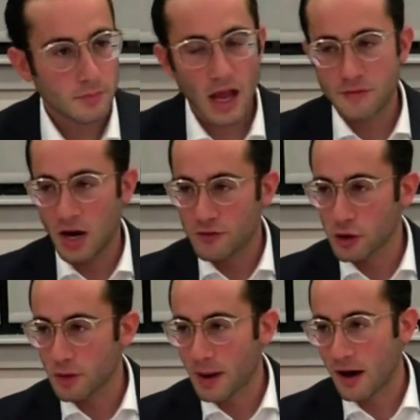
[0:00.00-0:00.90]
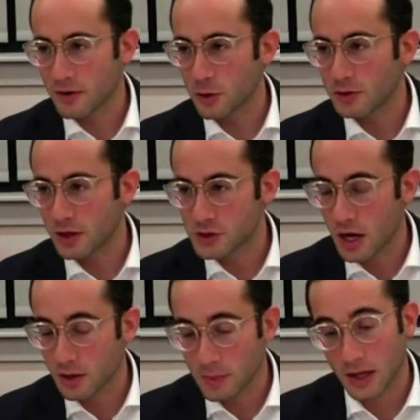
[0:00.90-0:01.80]
Have you ever heard a parent go to a
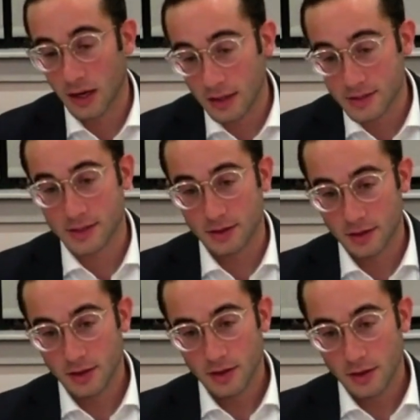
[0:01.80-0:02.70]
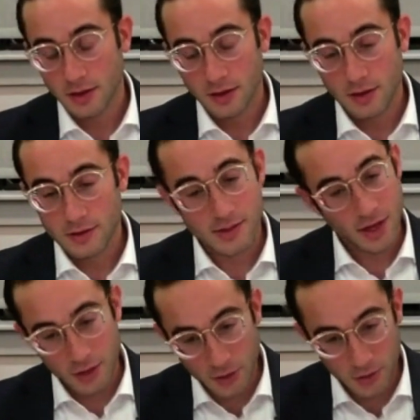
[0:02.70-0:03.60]
child and be like, hey, listen, it's
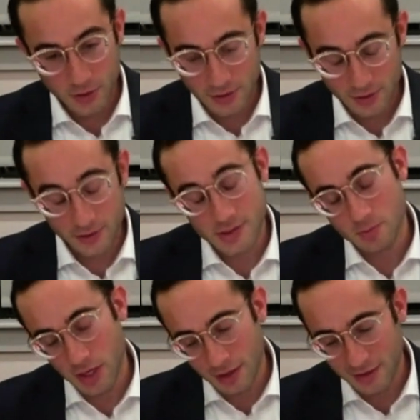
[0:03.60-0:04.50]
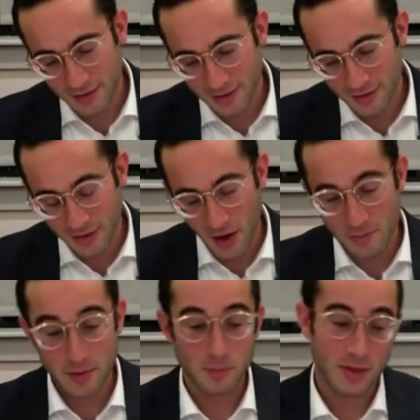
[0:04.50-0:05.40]
not you, it's me.
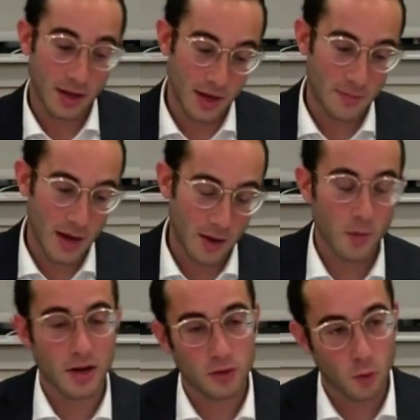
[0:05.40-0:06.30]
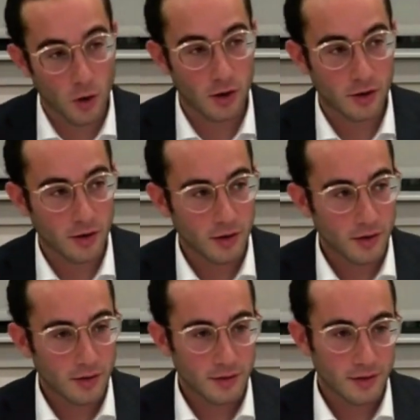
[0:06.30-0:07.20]
I've been thinking about it, we need to talk.
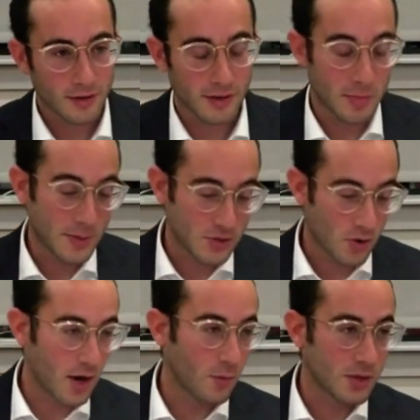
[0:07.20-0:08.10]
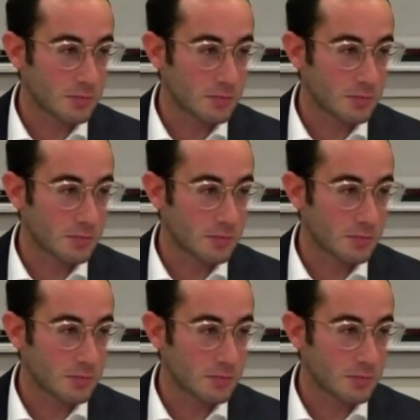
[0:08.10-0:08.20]
The baby's crying, wants a